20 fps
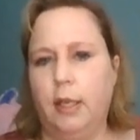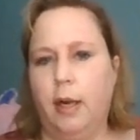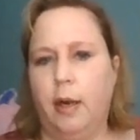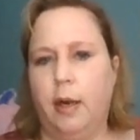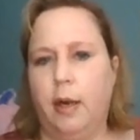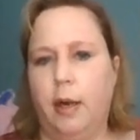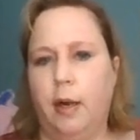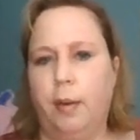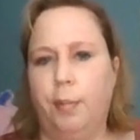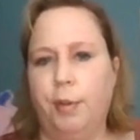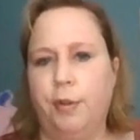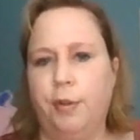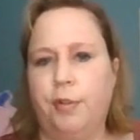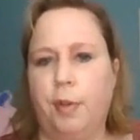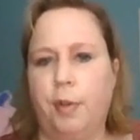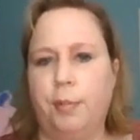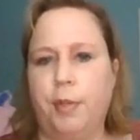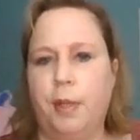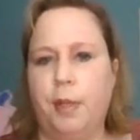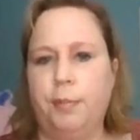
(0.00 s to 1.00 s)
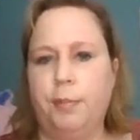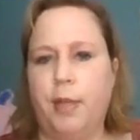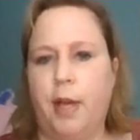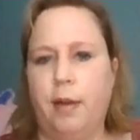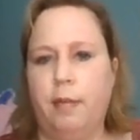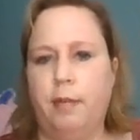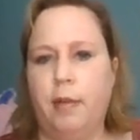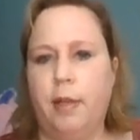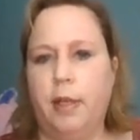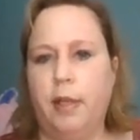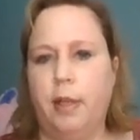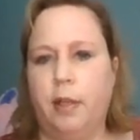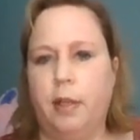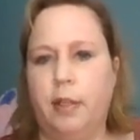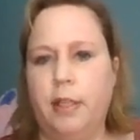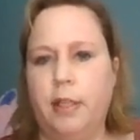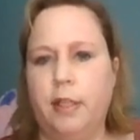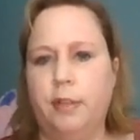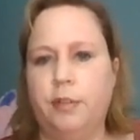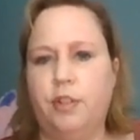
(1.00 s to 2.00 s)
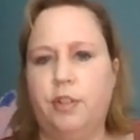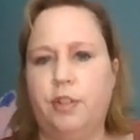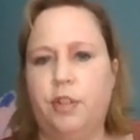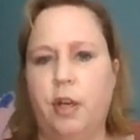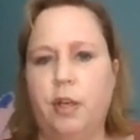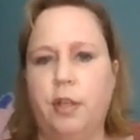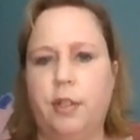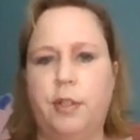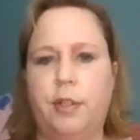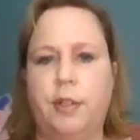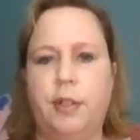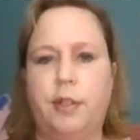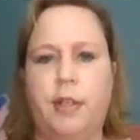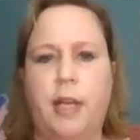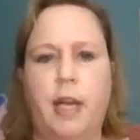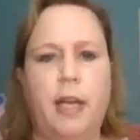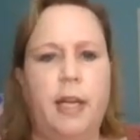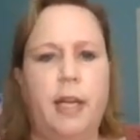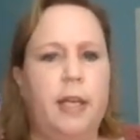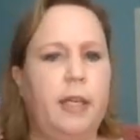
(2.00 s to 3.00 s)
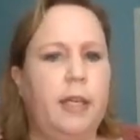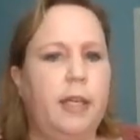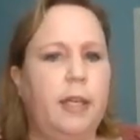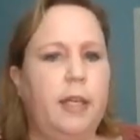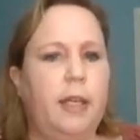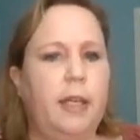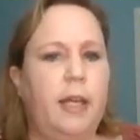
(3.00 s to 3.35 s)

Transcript: But sometimes having a clear start to the day,